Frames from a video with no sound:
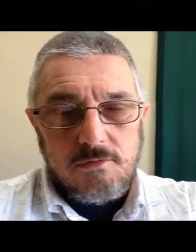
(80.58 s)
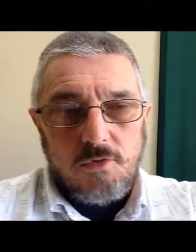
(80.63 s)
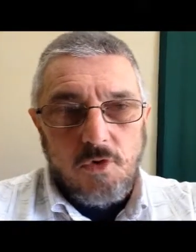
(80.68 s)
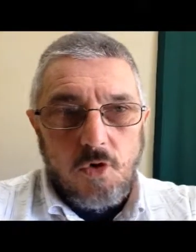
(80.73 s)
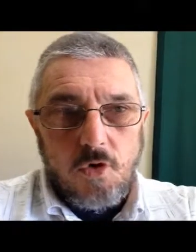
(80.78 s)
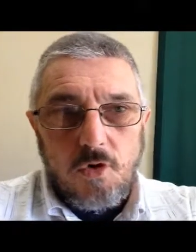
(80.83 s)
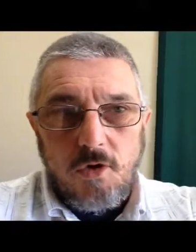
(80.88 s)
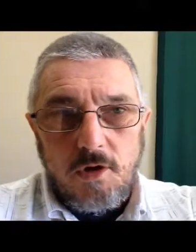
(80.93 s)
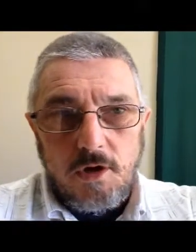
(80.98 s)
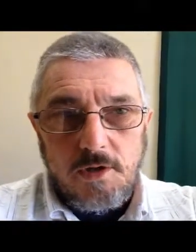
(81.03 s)

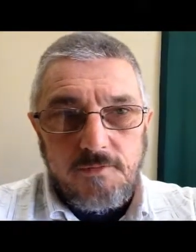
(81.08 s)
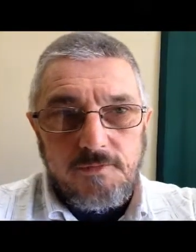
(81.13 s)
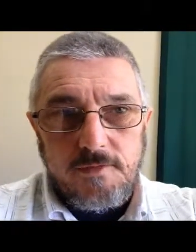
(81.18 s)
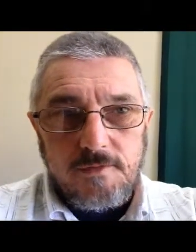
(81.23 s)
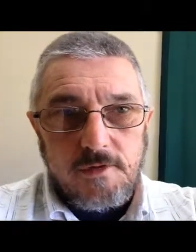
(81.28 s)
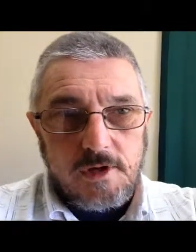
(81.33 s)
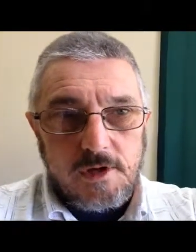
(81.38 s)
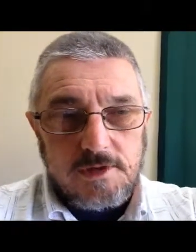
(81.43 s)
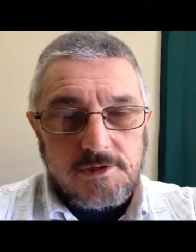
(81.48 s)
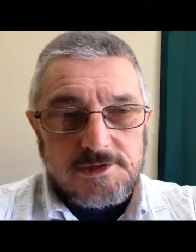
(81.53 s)
or if you've
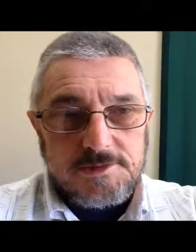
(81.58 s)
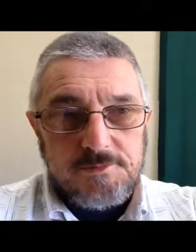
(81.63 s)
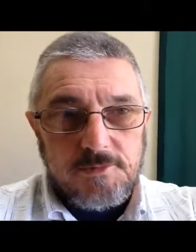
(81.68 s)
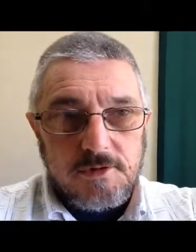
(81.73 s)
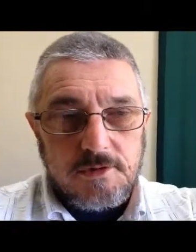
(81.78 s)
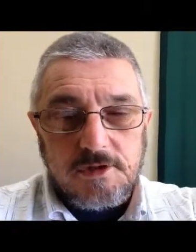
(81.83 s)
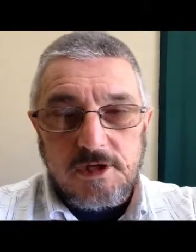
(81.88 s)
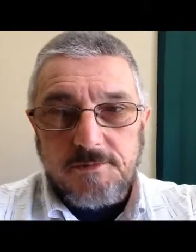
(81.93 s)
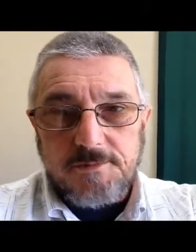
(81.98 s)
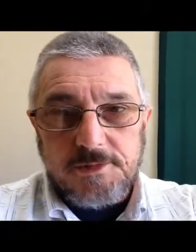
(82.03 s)
got a
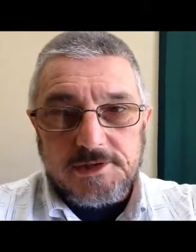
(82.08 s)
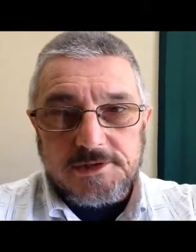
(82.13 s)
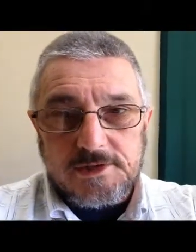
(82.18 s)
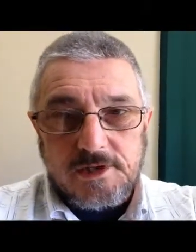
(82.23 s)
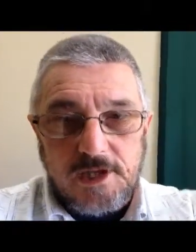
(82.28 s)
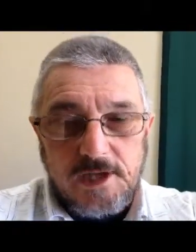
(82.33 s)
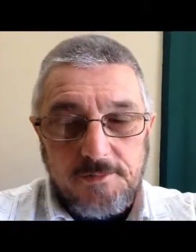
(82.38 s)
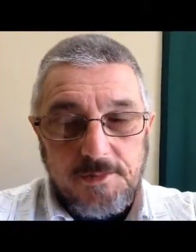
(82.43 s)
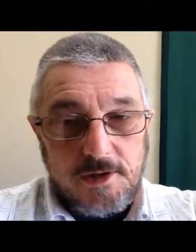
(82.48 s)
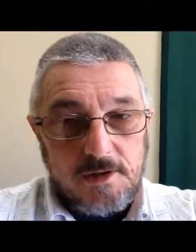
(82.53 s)
small group that's
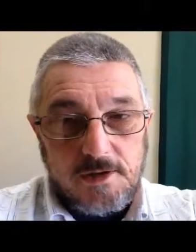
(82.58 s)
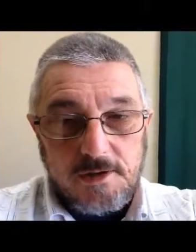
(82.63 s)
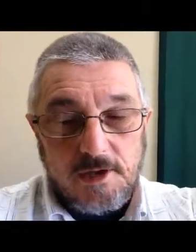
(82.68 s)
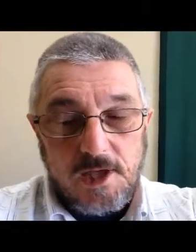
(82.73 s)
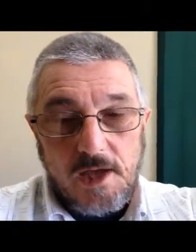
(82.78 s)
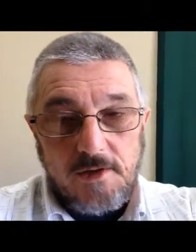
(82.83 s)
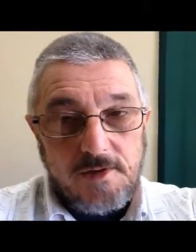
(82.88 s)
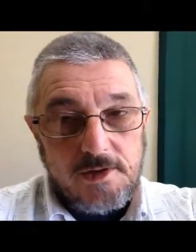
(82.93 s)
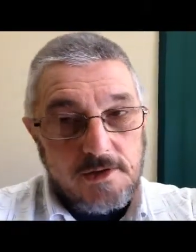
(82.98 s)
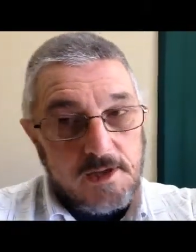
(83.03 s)
keeping on
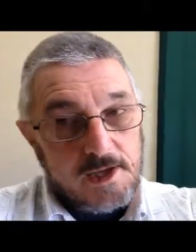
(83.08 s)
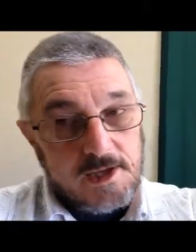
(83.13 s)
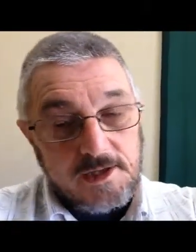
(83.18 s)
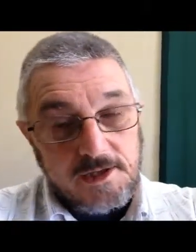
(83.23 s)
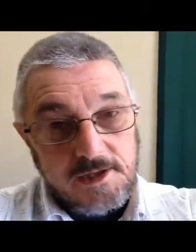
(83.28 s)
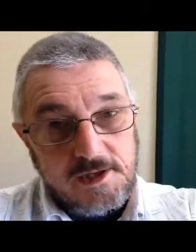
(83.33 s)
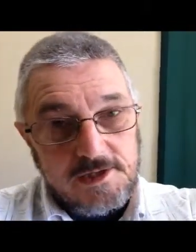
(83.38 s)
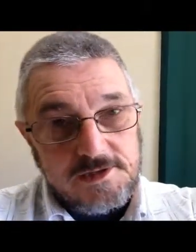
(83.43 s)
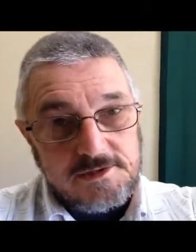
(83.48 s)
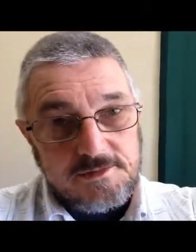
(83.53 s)
going, like a
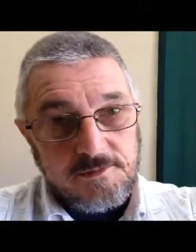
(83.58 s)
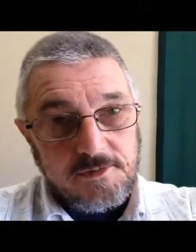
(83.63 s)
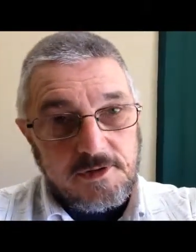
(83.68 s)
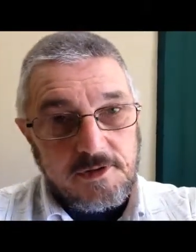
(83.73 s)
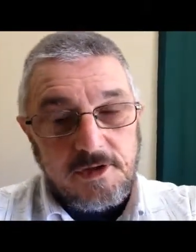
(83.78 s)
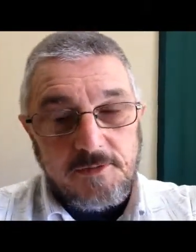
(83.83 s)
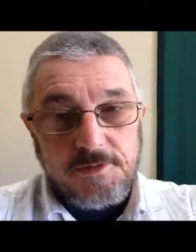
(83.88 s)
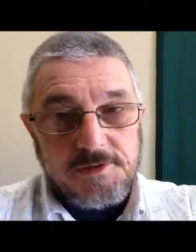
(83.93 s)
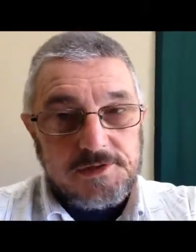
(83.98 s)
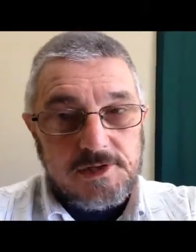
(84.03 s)
leadership
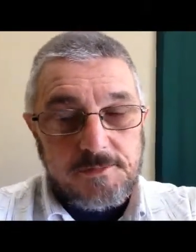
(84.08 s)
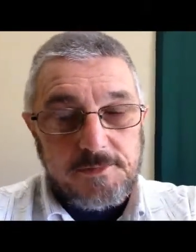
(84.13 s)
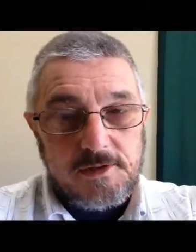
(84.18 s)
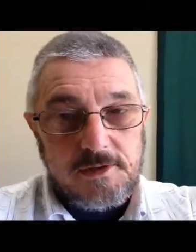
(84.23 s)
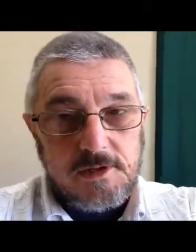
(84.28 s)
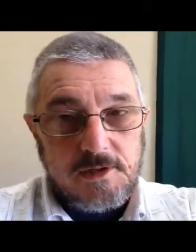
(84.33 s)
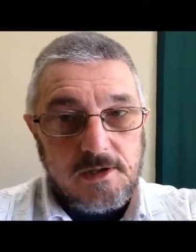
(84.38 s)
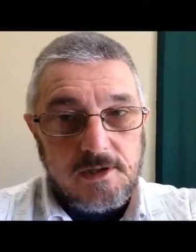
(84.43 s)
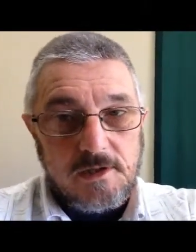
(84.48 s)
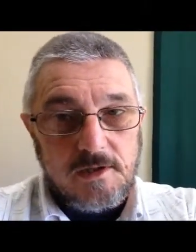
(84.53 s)
group or something,
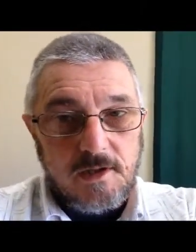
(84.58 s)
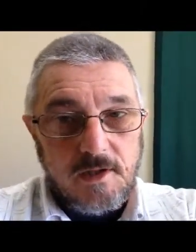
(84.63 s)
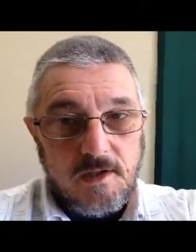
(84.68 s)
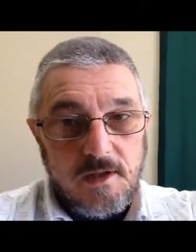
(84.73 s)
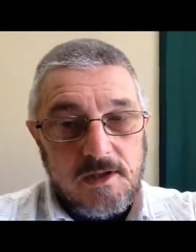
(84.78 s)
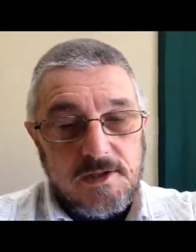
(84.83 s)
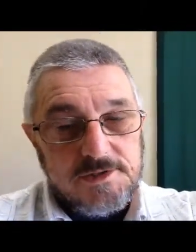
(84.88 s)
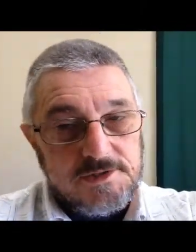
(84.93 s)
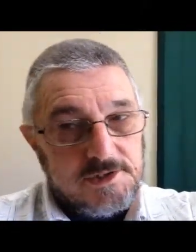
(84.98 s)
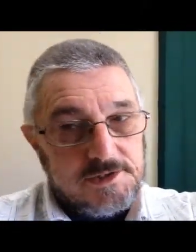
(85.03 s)
you can
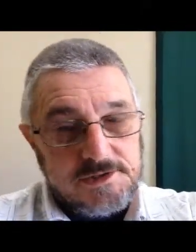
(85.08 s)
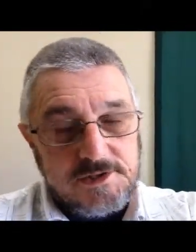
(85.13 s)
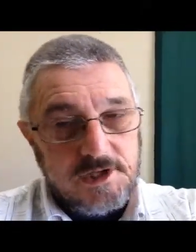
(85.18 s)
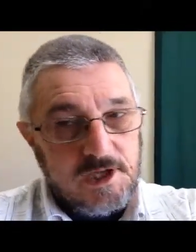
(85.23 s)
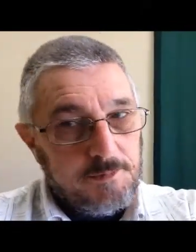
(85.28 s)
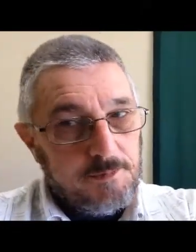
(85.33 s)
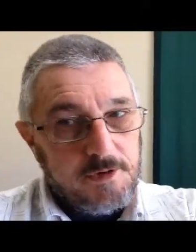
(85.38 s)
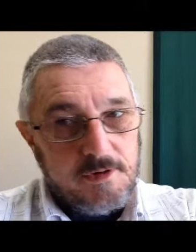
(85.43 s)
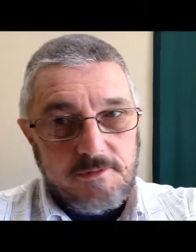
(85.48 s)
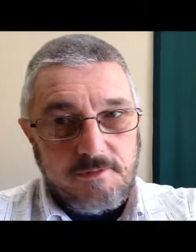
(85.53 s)
just
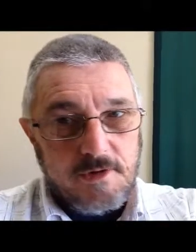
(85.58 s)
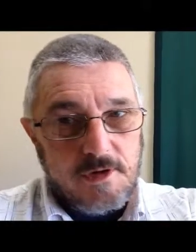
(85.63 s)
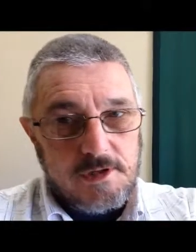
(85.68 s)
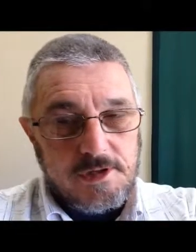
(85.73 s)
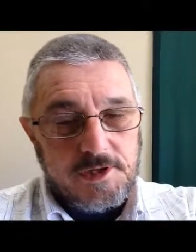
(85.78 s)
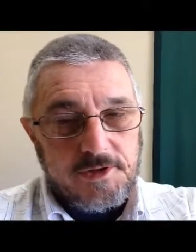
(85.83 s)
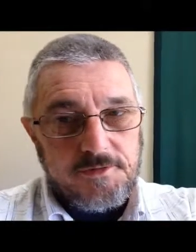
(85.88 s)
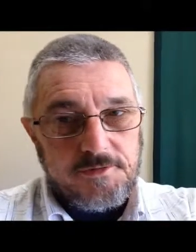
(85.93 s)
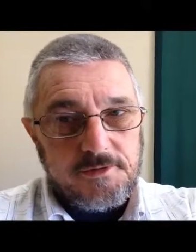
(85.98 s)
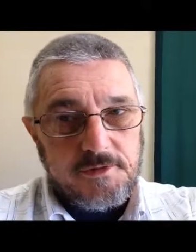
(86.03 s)
keep on
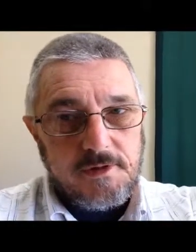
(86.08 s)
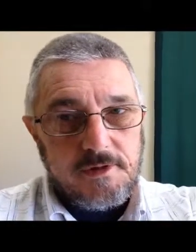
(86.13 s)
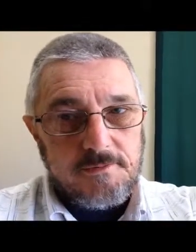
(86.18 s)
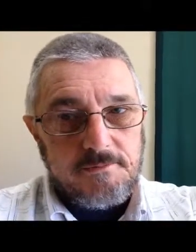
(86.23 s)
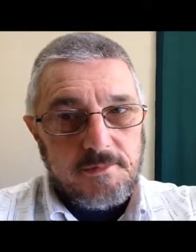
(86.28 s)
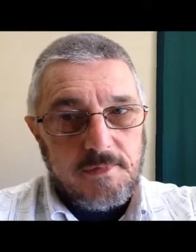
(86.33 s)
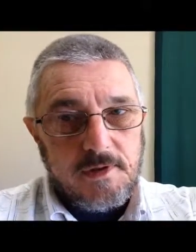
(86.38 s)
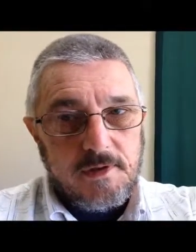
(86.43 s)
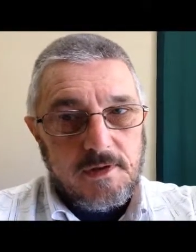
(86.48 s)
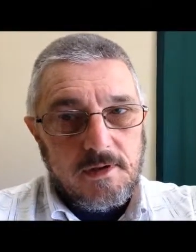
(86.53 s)
rolling through them.